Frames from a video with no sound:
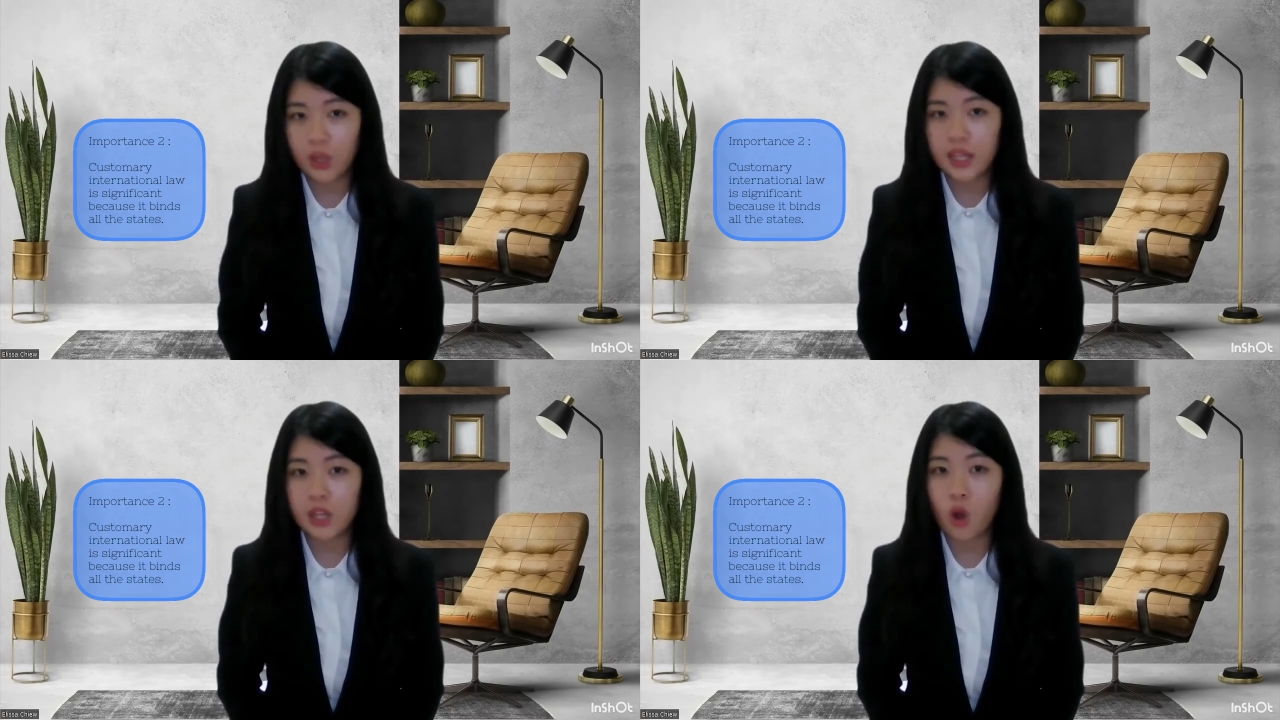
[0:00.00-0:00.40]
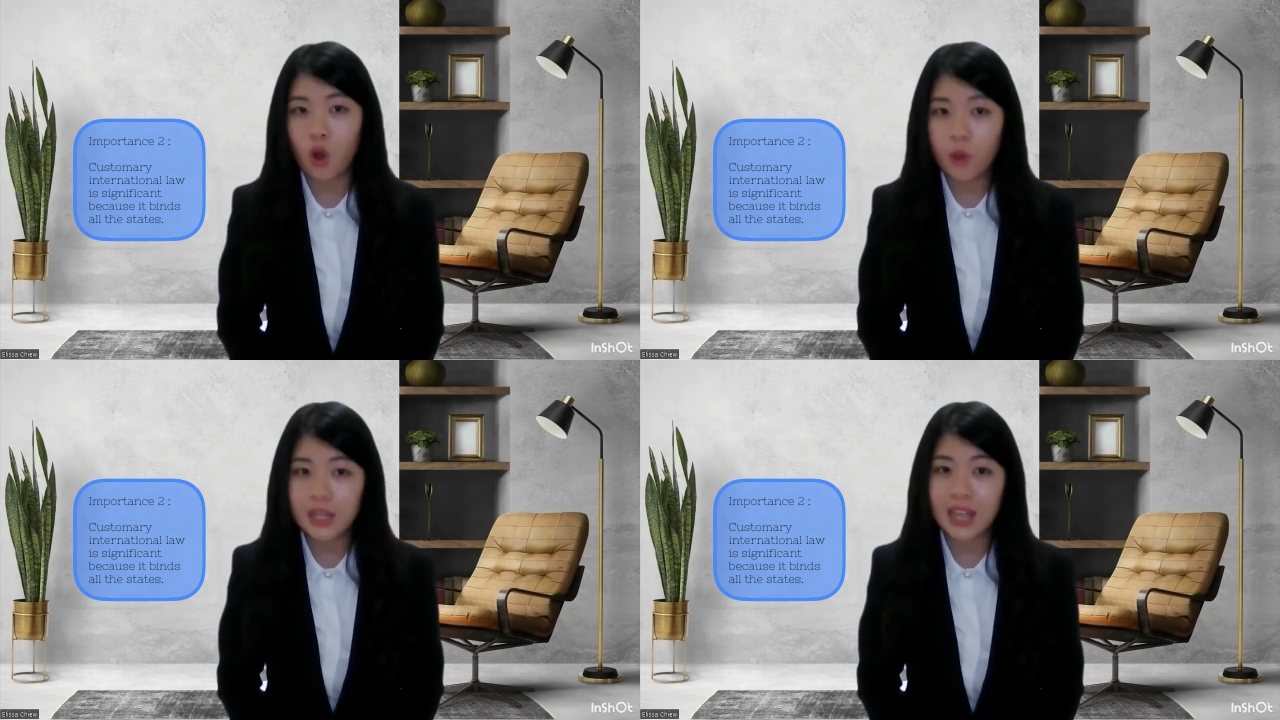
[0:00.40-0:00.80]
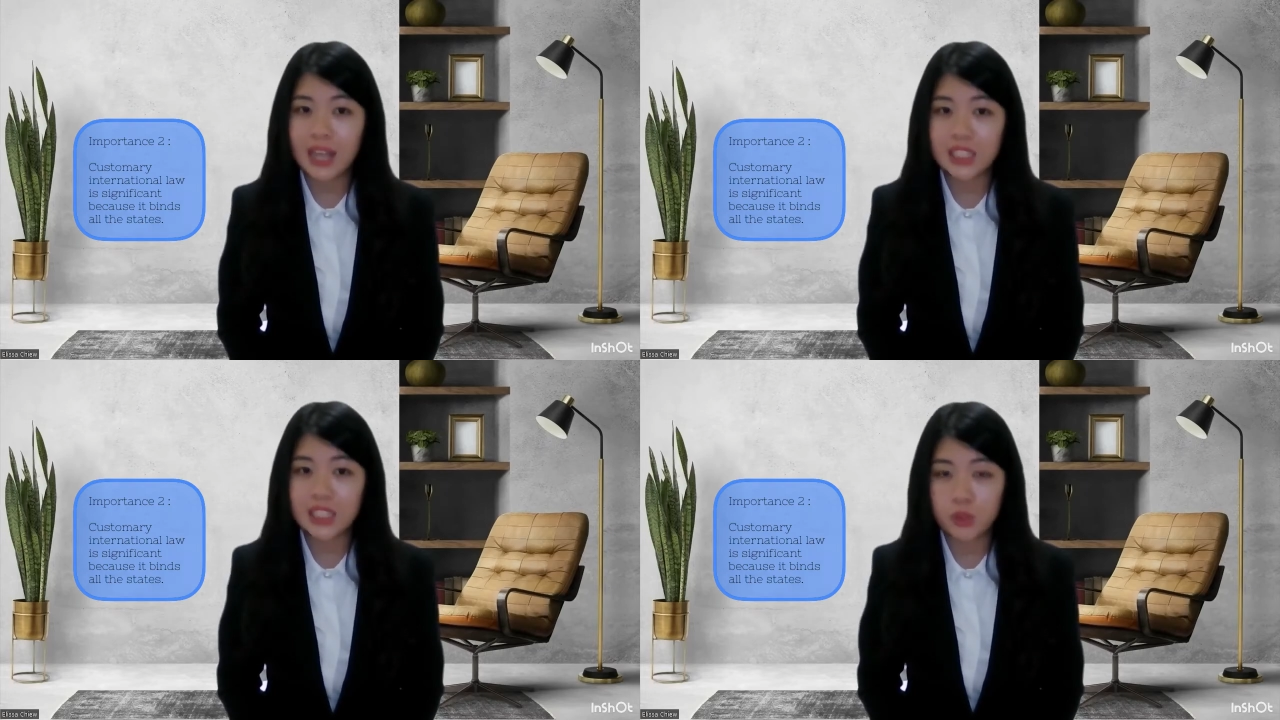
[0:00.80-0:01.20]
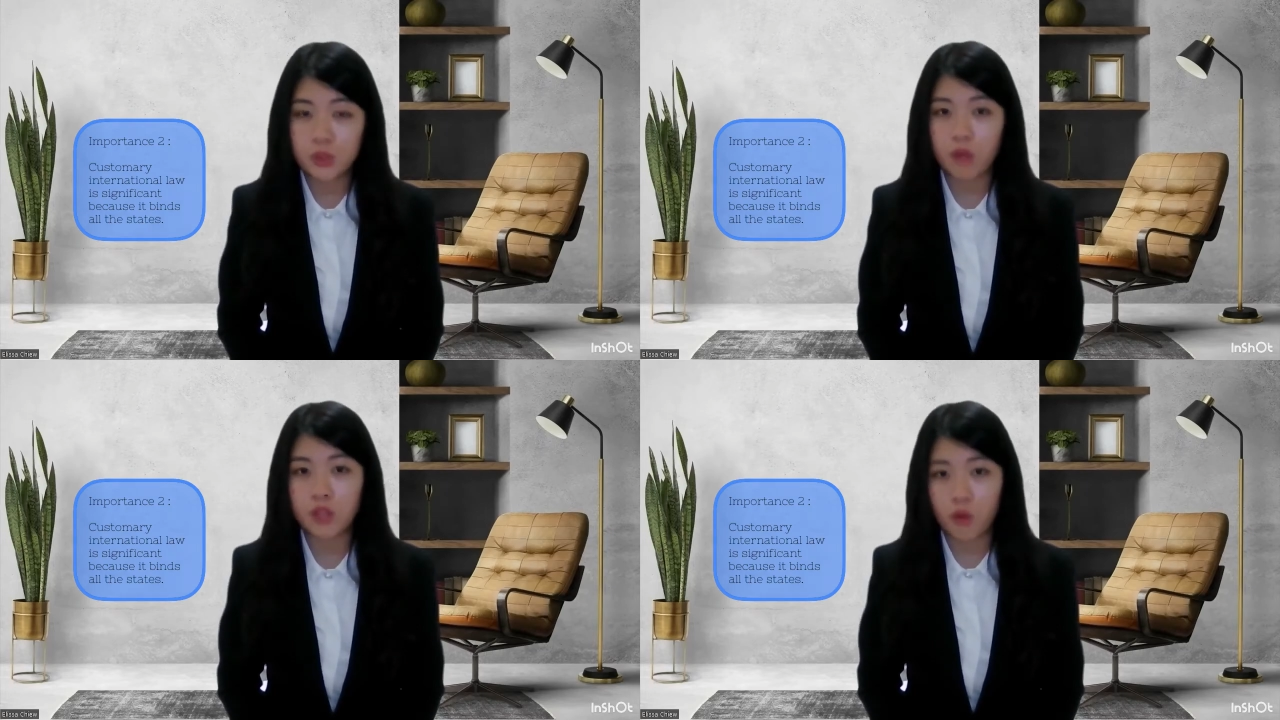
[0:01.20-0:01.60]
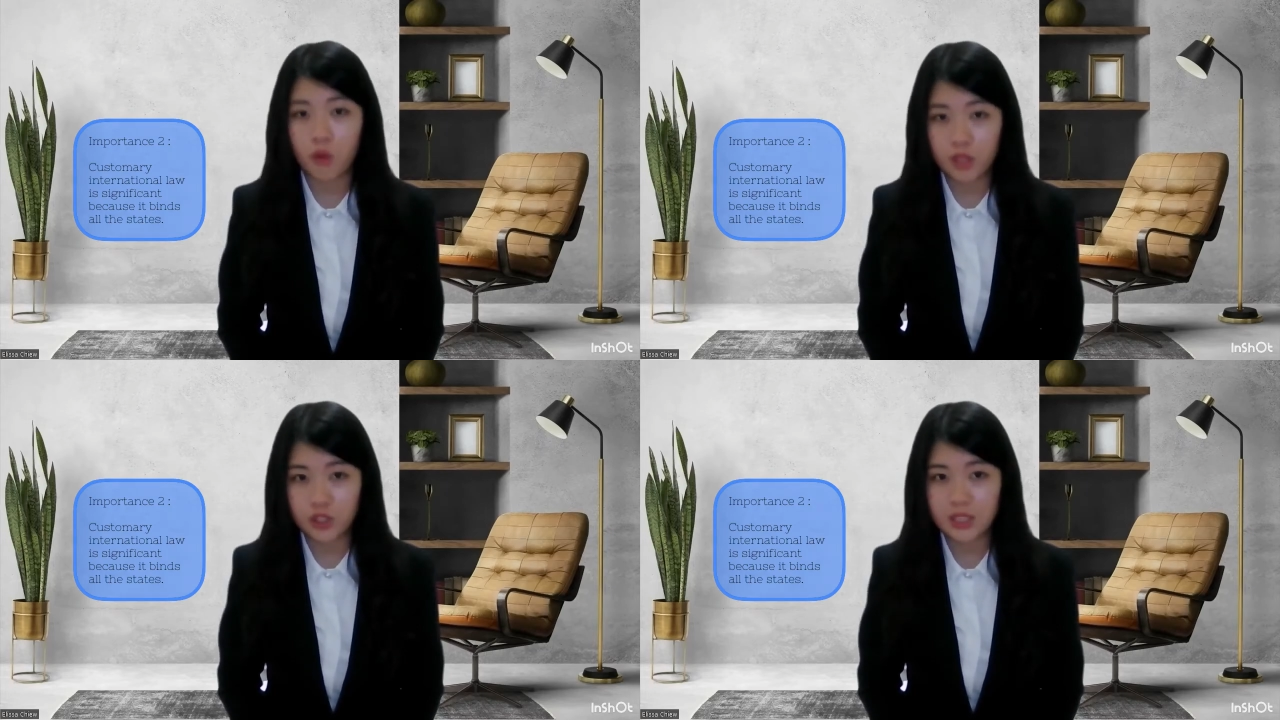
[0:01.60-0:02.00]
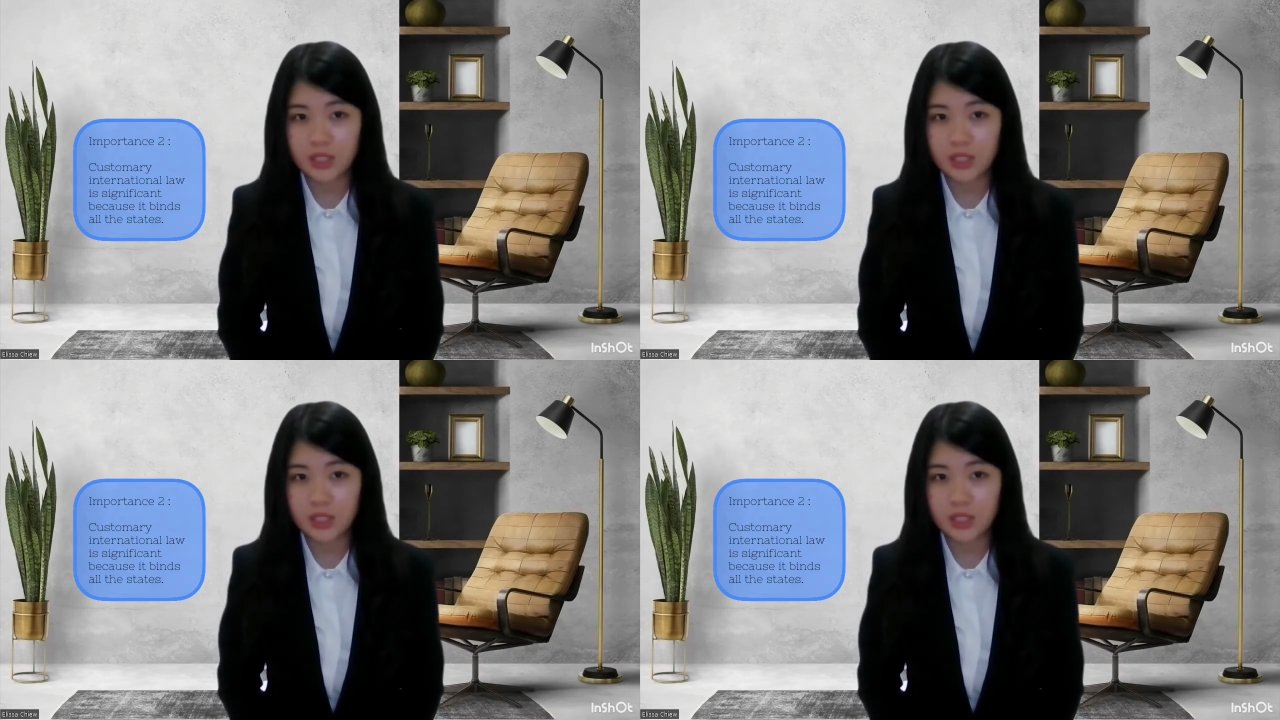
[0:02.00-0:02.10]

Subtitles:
in Common Article 3 of the Convention.